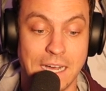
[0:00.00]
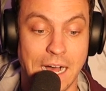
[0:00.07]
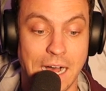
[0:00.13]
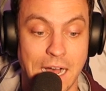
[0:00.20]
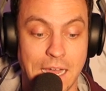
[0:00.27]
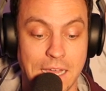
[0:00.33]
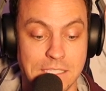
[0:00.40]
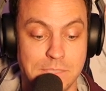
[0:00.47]

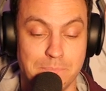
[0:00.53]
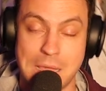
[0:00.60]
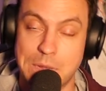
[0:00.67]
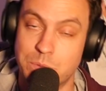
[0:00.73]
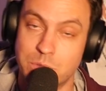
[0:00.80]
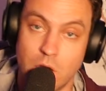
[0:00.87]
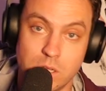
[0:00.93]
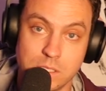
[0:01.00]
Uh, it's made
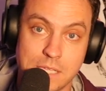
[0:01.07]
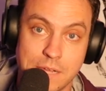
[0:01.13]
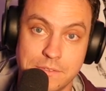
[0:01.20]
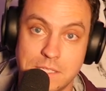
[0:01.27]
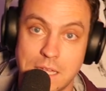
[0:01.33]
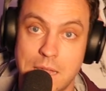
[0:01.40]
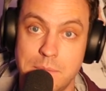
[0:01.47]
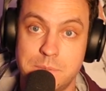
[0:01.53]
with all
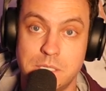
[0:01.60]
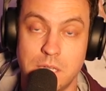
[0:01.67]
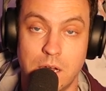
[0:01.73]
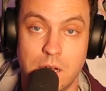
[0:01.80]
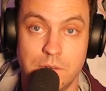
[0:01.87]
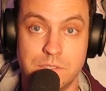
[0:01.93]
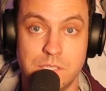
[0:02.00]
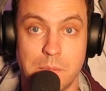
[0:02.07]
seven types
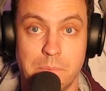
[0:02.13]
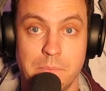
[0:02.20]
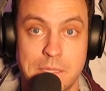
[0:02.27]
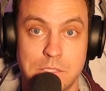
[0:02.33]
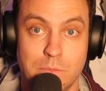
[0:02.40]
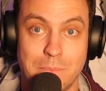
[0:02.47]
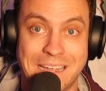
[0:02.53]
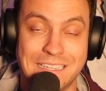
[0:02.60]
of
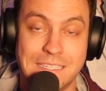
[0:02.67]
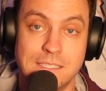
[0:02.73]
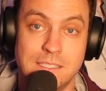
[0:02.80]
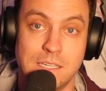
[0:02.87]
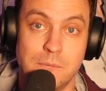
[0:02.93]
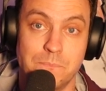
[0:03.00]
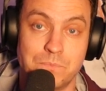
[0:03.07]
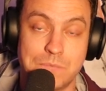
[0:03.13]
supplemental
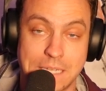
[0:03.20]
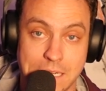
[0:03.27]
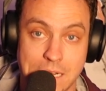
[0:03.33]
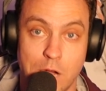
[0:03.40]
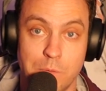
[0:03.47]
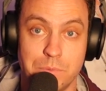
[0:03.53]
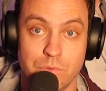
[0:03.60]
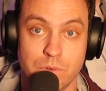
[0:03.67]
magnesium that can
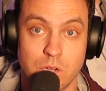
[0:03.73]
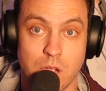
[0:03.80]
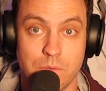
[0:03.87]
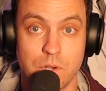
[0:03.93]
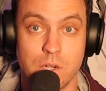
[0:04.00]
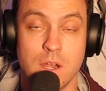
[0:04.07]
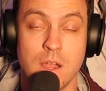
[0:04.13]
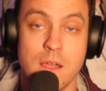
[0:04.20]
help you
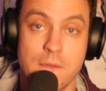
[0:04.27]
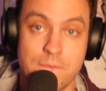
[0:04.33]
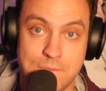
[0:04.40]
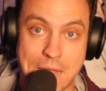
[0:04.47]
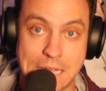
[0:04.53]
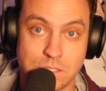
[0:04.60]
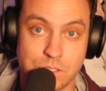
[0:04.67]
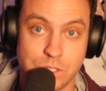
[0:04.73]
recover
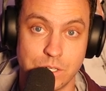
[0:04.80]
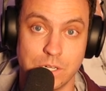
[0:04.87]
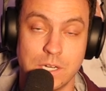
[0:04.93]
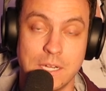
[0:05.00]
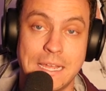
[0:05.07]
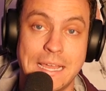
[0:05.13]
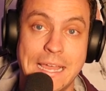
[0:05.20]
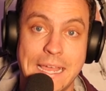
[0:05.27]
faster
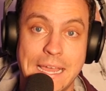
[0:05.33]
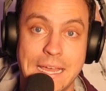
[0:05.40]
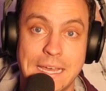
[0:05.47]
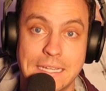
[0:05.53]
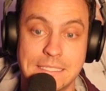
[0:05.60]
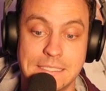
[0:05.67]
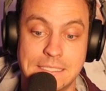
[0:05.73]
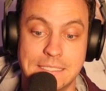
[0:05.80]

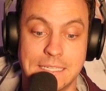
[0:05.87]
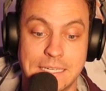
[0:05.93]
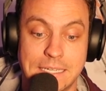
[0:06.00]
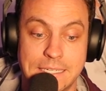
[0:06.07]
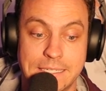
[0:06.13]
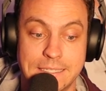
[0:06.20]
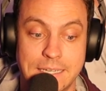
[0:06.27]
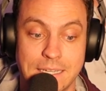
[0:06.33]
and
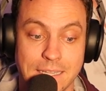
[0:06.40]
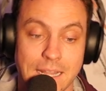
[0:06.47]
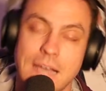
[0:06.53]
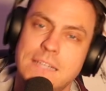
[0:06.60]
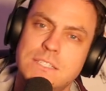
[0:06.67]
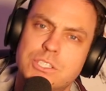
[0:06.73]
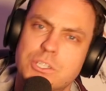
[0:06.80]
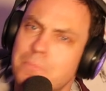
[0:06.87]
uh,
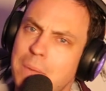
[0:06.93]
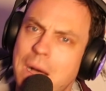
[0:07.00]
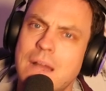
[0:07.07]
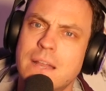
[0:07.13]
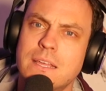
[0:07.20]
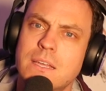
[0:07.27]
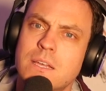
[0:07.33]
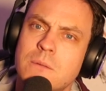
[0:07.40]
aligns your
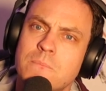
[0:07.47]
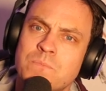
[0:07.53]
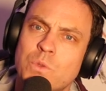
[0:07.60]
body